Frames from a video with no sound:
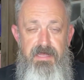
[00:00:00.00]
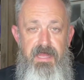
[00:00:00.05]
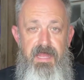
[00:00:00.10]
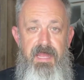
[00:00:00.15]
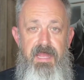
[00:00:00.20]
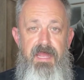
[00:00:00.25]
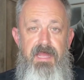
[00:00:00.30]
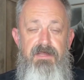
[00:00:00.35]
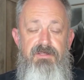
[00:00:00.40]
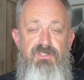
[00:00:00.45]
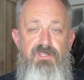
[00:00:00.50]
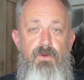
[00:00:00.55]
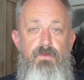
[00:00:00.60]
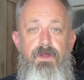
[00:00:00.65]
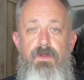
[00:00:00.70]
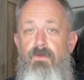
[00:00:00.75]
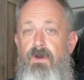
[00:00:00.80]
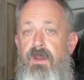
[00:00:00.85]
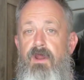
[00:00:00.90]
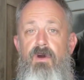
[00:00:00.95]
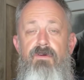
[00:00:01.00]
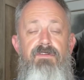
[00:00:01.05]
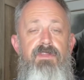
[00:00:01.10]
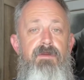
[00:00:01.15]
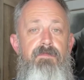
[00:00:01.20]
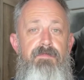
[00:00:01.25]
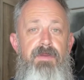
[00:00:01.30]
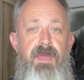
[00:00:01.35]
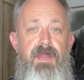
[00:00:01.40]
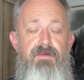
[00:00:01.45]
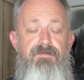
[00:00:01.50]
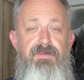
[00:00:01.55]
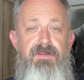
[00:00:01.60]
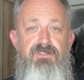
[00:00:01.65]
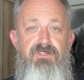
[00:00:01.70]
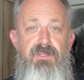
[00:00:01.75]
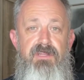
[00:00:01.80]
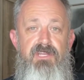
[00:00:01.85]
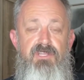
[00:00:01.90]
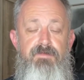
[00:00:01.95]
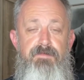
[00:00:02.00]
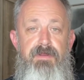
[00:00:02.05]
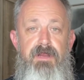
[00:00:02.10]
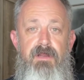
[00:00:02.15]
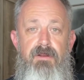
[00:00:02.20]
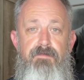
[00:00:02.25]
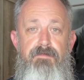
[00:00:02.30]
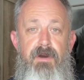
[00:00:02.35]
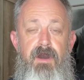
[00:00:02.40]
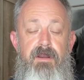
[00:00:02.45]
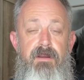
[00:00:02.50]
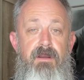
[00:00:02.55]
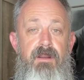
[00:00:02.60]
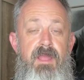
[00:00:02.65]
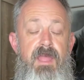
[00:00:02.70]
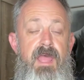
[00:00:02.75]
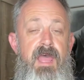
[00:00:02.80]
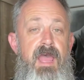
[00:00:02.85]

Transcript: And so we went over the benefits of this beard butter.